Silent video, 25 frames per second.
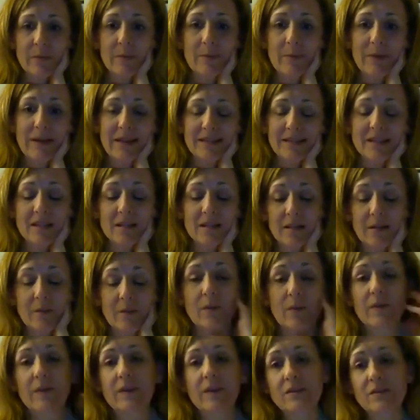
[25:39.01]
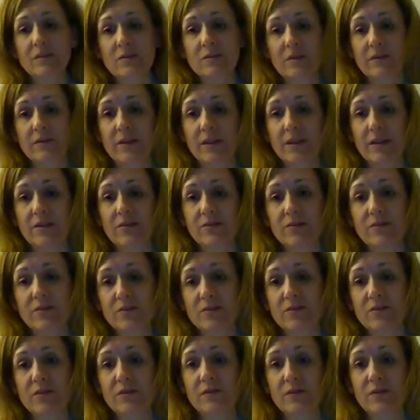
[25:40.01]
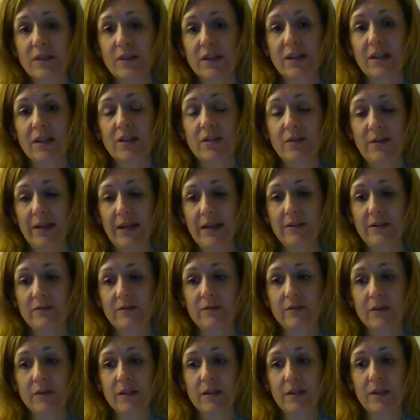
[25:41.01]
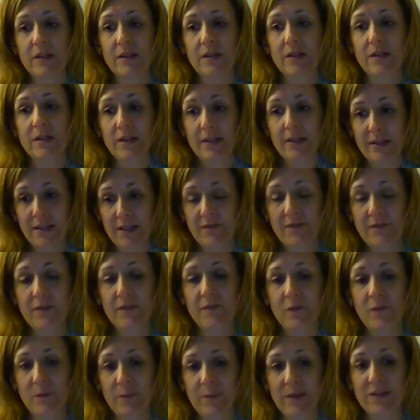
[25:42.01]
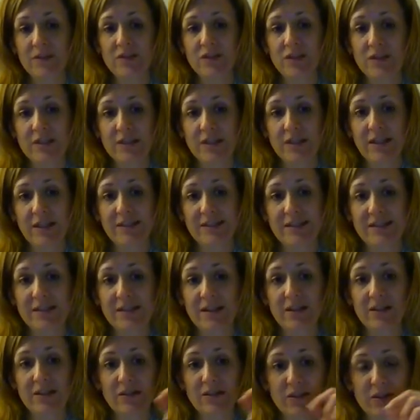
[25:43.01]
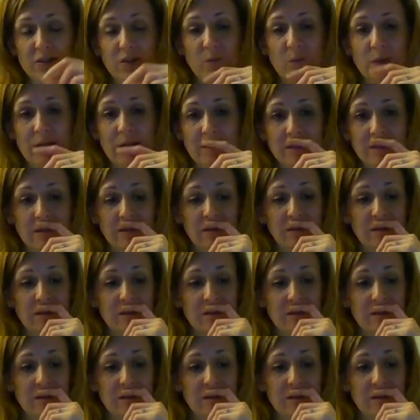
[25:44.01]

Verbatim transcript: But basically, with these three videos, you should feel like you have enough information to get started. Do you, Wendy?